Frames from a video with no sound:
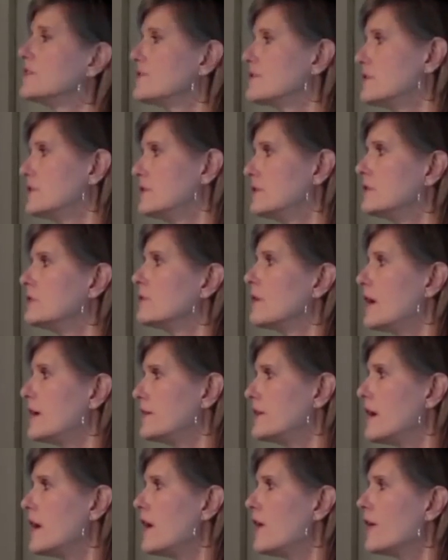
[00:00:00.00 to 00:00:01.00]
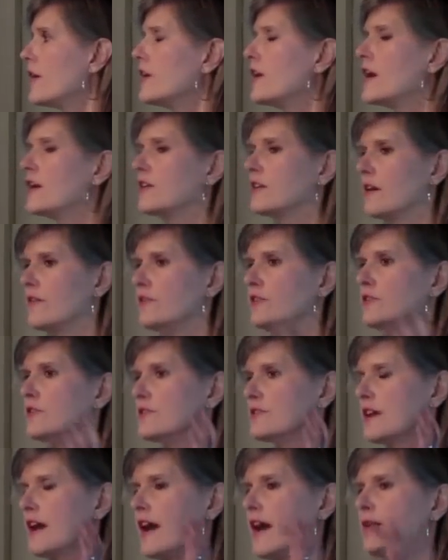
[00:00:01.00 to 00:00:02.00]
needs to do right now, and our
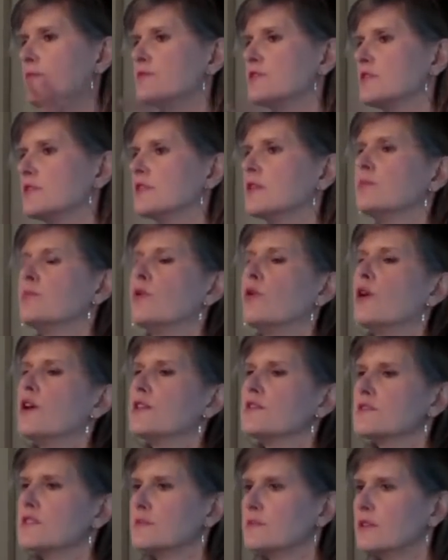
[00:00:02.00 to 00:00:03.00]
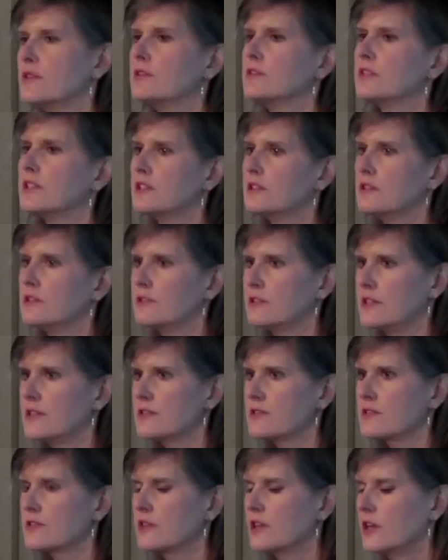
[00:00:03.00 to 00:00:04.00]
governor is absolutely poised to be the leader in
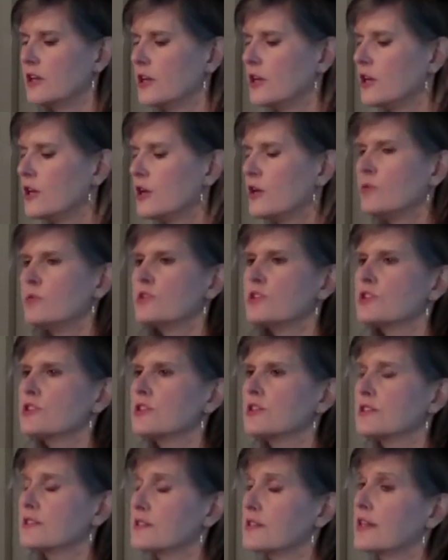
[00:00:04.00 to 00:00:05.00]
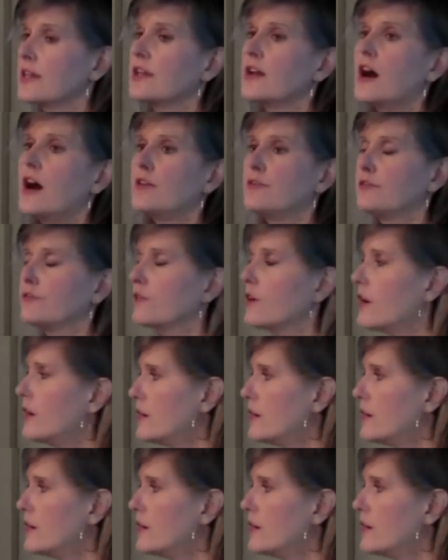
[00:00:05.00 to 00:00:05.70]
this, which is to get off of